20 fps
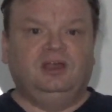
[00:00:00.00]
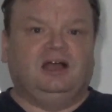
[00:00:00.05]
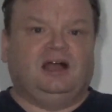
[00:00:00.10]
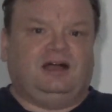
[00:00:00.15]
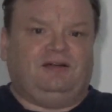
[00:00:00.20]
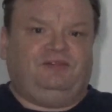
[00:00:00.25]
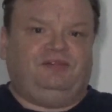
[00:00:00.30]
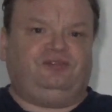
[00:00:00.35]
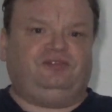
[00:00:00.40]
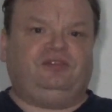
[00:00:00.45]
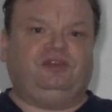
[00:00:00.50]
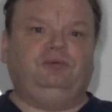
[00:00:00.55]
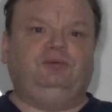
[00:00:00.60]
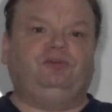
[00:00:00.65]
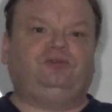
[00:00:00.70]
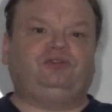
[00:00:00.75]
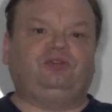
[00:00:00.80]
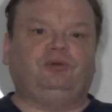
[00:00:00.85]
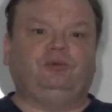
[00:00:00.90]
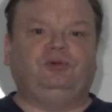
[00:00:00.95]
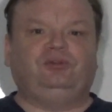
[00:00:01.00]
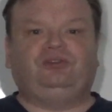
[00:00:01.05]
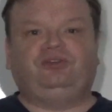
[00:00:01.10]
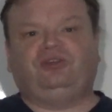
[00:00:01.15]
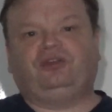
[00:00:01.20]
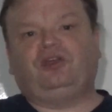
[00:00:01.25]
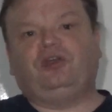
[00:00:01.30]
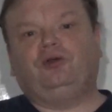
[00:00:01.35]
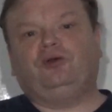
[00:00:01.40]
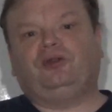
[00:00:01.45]
Obviously, we start with
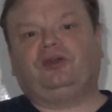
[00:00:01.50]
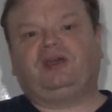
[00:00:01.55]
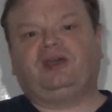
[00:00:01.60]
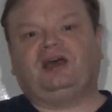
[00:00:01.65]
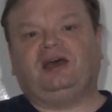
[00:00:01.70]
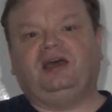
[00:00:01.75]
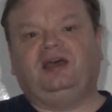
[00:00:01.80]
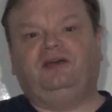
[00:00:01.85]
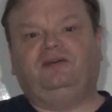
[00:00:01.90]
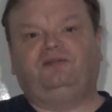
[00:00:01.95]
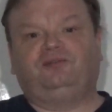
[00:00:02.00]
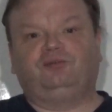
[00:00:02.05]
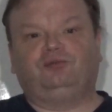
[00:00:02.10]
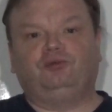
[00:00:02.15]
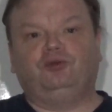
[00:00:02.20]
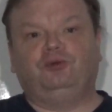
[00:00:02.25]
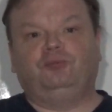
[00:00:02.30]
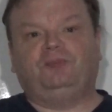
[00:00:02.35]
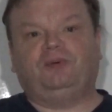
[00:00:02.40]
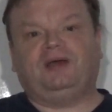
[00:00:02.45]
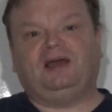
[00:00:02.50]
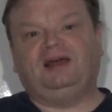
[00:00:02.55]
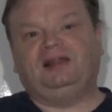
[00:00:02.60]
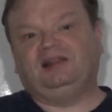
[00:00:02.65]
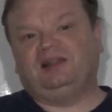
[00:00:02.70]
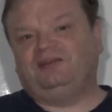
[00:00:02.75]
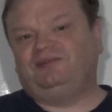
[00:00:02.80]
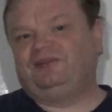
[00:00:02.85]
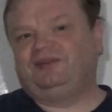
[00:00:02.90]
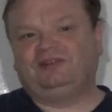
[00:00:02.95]
Dakota Kai of the group I
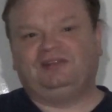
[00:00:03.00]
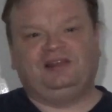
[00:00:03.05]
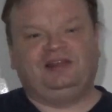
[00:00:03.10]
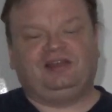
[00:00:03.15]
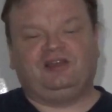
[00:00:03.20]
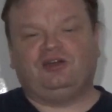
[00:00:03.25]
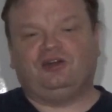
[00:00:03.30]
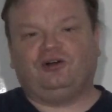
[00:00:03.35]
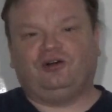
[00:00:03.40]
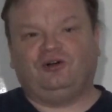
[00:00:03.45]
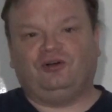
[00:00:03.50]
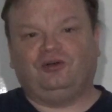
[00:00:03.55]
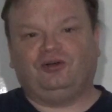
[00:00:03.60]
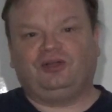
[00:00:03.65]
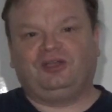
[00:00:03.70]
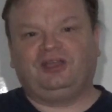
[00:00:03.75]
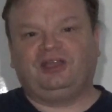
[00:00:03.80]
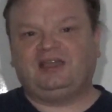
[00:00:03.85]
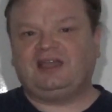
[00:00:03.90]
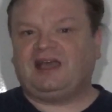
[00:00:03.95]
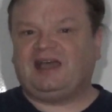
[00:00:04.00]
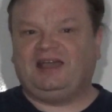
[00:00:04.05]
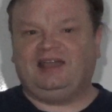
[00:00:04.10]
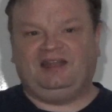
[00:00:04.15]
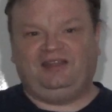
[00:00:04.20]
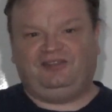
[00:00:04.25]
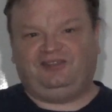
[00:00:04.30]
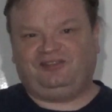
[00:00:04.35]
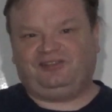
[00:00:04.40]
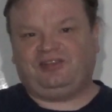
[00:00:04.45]
lovingly call Kai
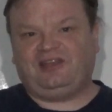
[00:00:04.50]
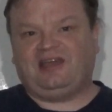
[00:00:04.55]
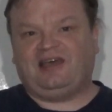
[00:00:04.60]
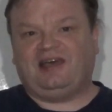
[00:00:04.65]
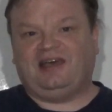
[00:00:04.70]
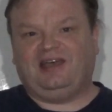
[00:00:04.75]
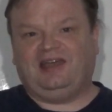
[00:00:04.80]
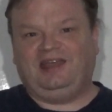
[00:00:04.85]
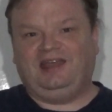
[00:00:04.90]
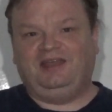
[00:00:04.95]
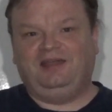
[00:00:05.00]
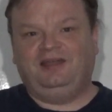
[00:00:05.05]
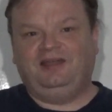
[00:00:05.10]
and Sky,